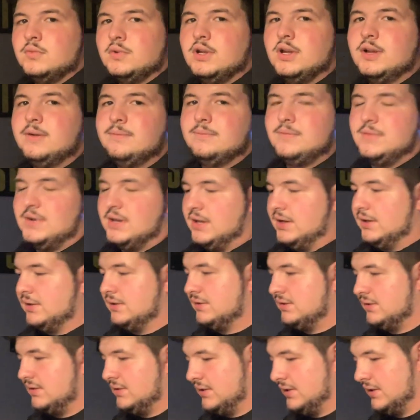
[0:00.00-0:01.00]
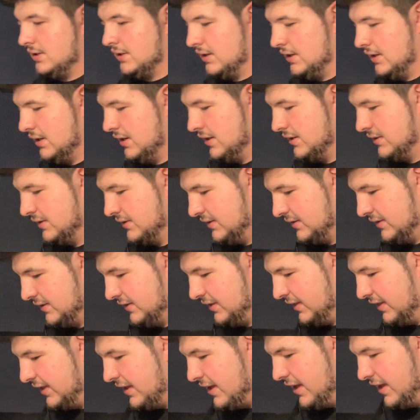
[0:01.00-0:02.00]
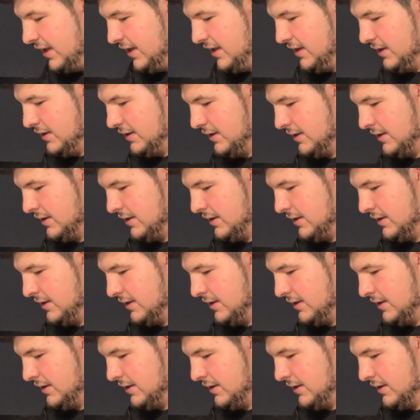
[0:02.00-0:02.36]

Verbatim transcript: up next is the